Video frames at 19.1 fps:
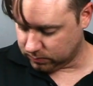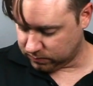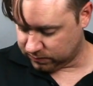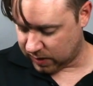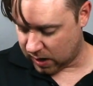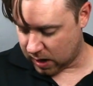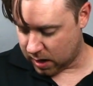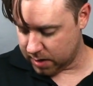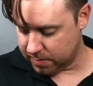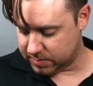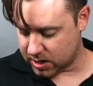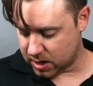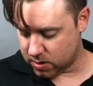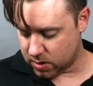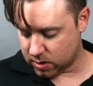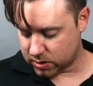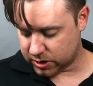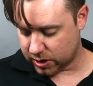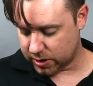Volume tone
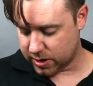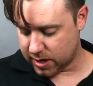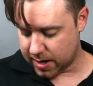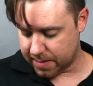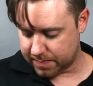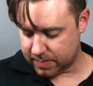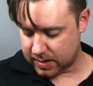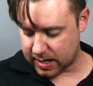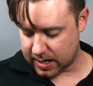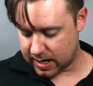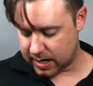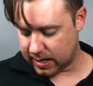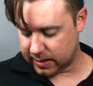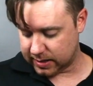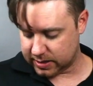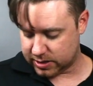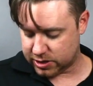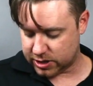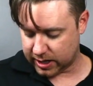all turned up,
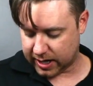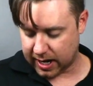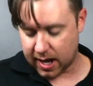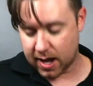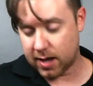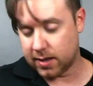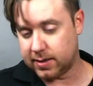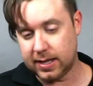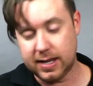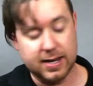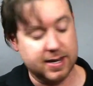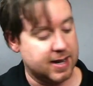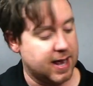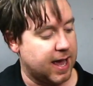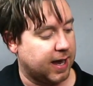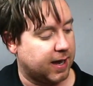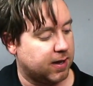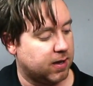and let's check out the neck.